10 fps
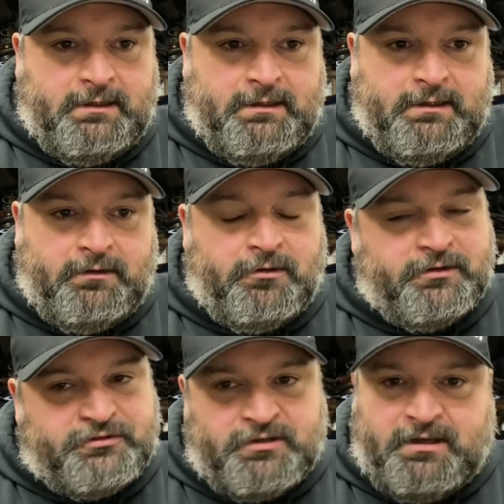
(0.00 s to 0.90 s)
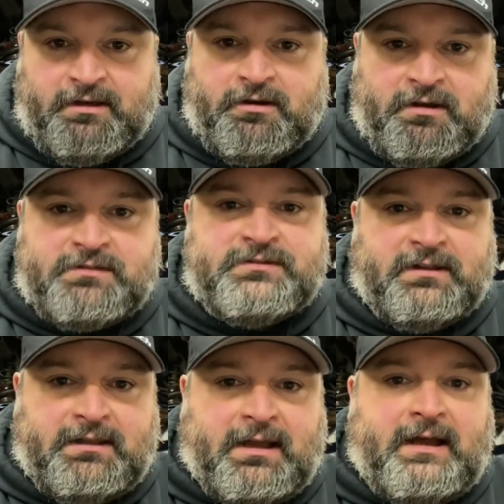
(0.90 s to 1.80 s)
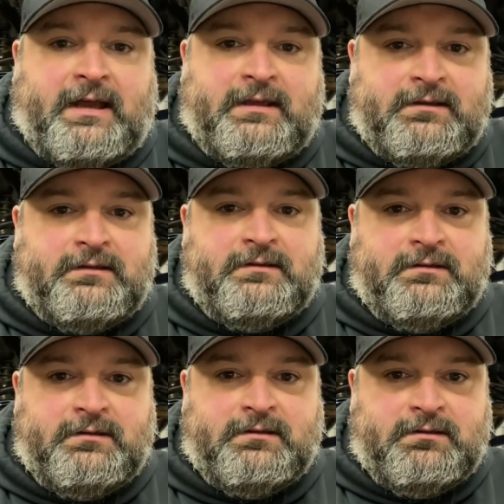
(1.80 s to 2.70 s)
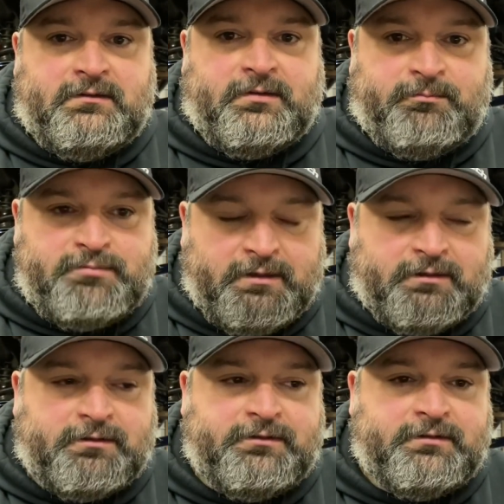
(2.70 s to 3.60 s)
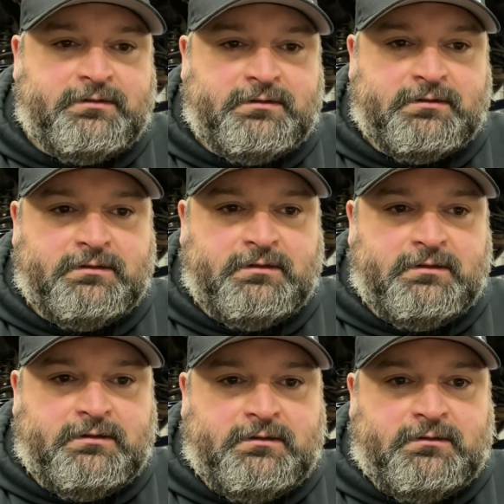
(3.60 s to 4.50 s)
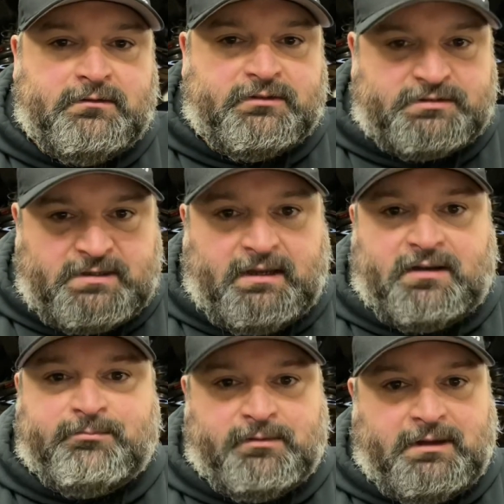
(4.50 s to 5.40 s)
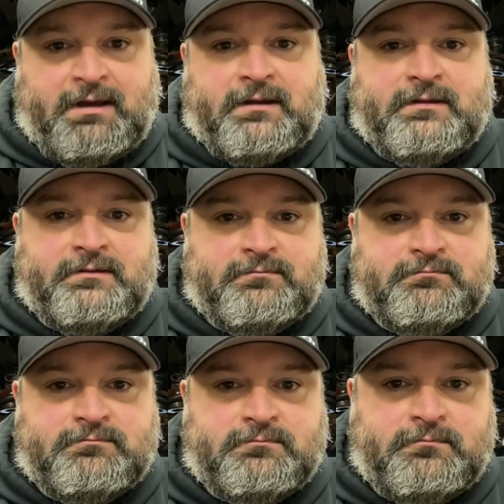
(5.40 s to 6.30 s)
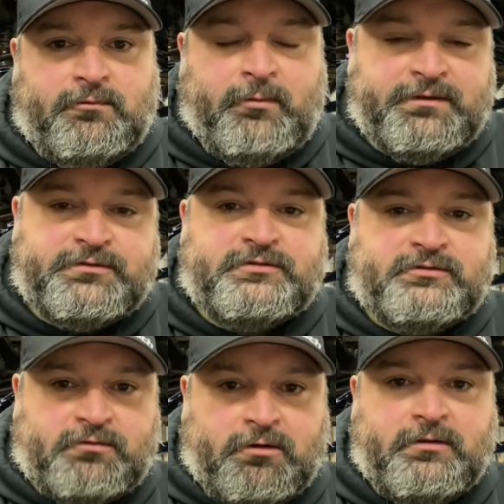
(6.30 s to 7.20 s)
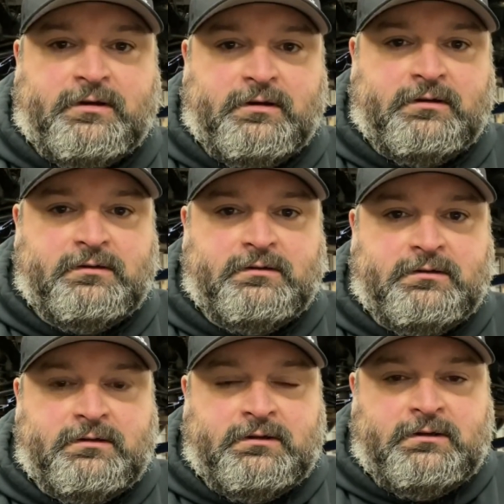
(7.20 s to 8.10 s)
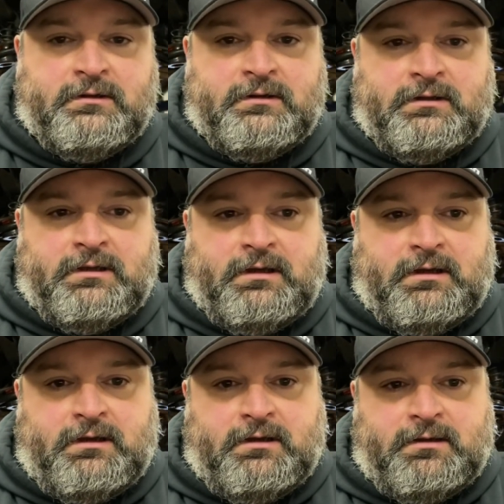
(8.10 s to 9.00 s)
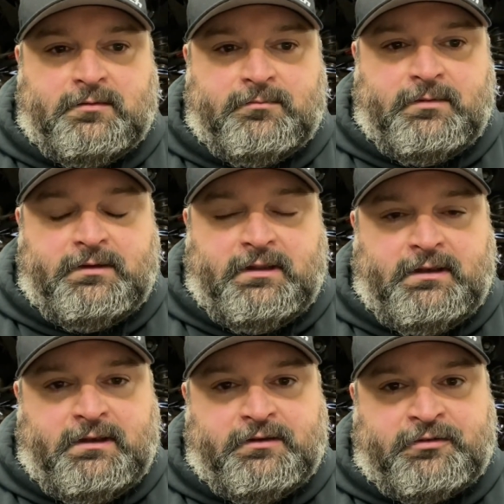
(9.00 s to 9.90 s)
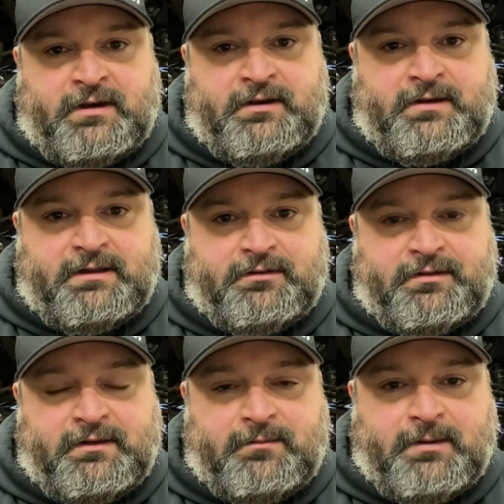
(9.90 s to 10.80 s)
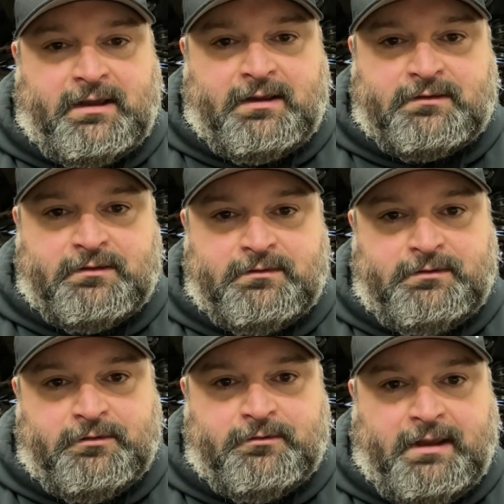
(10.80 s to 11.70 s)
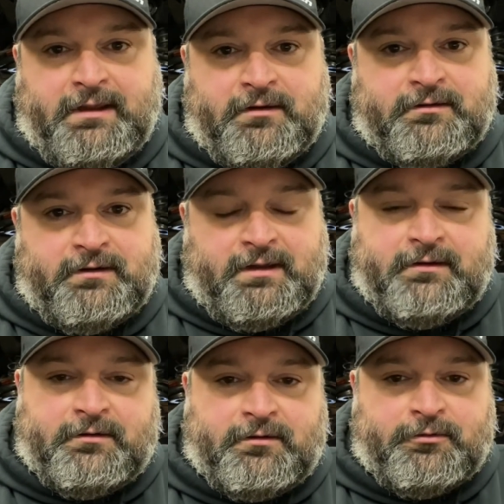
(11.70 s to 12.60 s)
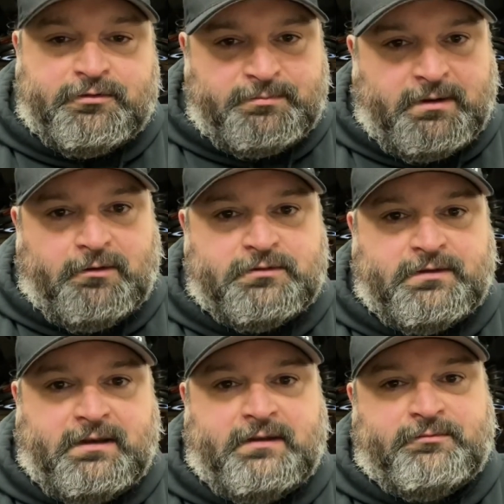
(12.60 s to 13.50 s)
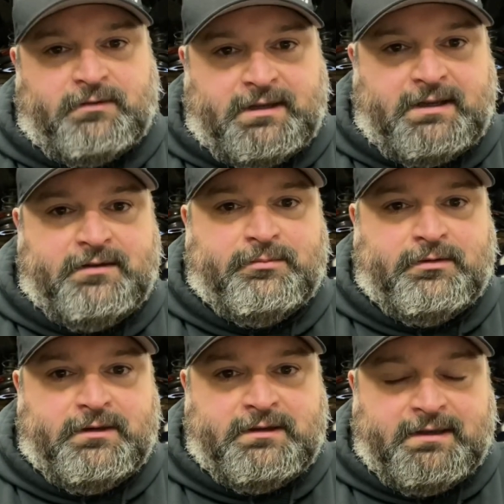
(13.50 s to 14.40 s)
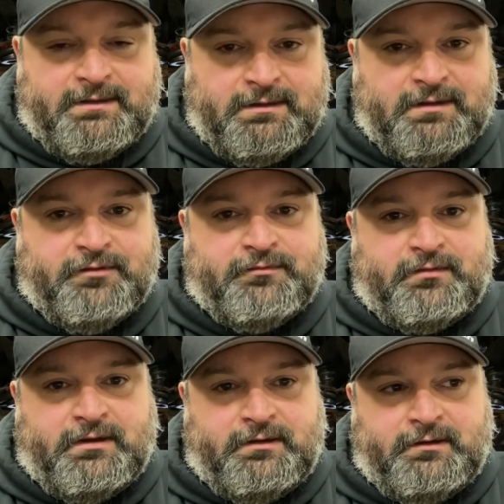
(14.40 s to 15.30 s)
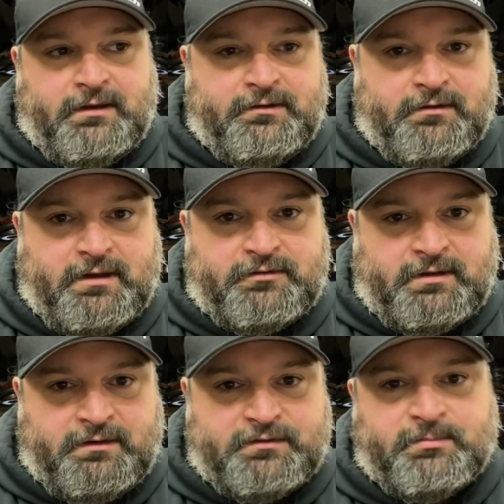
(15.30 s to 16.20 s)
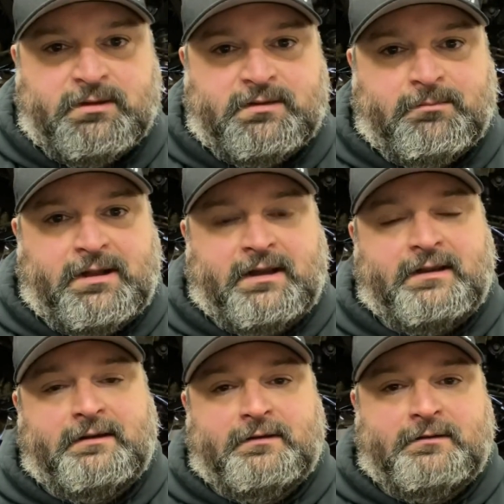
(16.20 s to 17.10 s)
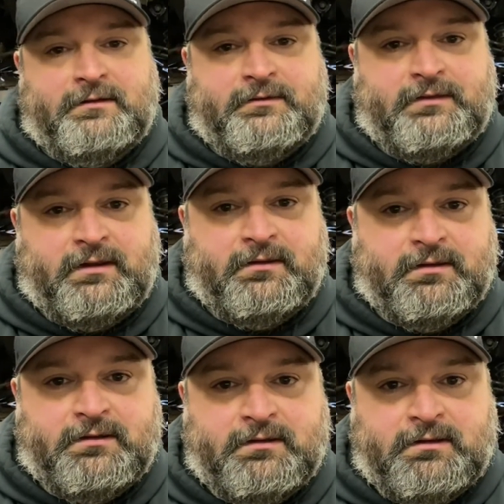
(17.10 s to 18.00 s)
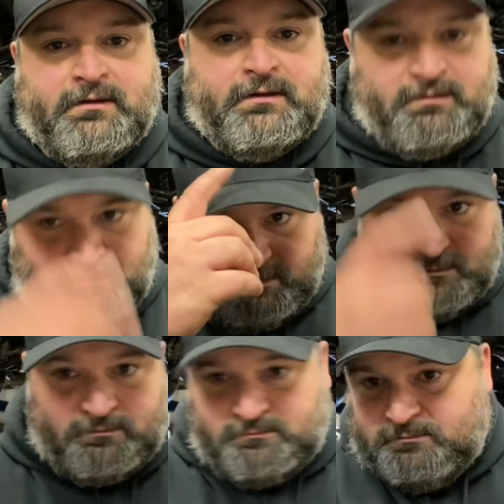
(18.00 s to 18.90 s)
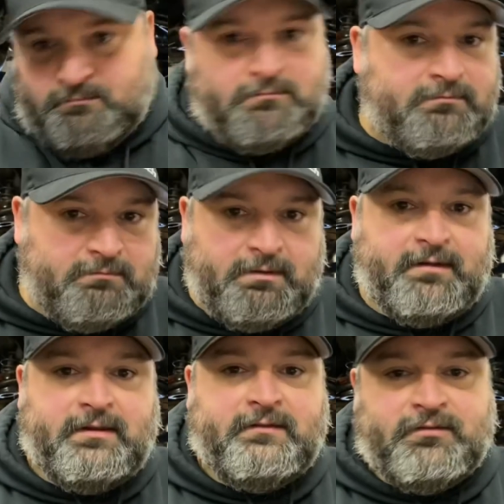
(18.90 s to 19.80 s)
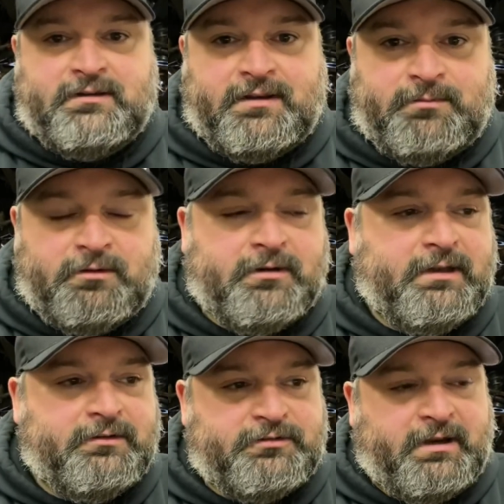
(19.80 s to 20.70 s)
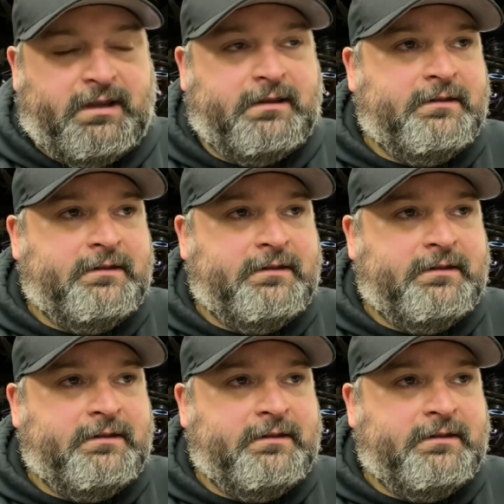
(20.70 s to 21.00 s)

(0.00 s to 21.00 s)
you know, it costs a lot to build a stock block Windsor stroker, and then to try to dial the thing back to, you know, 800, 900 horsepower so that it's reliable and can live, and you're not trying to split the block and say you know, every time you go down the track.